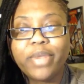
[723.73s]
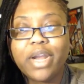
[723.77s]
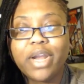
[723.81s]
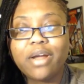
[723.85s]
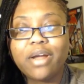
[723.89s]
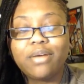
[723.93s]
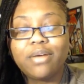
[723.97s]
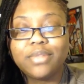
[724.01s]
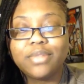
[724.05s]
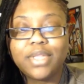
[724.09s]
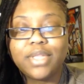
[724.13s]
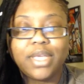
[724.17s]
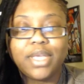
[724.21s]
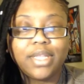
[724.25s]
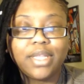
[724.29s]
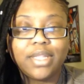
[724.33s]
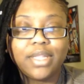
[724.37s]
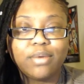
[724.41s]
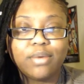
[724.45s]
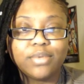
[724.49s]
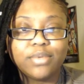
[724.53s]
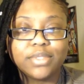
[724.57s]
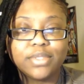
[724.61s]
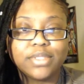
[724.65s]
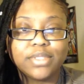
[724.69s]
But I don't
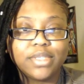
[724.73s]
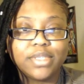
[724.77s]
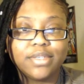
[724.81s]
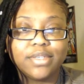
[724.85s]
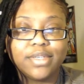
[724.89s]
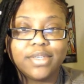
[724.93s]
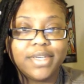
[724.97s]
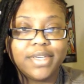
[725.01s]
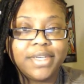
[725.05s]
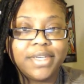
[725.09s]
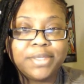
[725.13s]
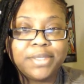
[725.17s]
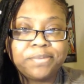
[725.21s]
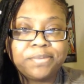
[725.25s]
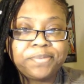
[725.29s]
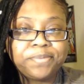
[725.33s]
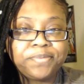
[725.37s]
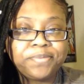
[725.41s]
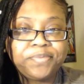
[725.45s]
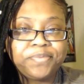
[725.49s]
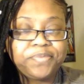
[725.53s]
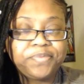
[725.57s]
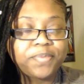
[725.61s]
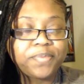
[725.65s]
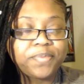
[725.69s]
think that was good.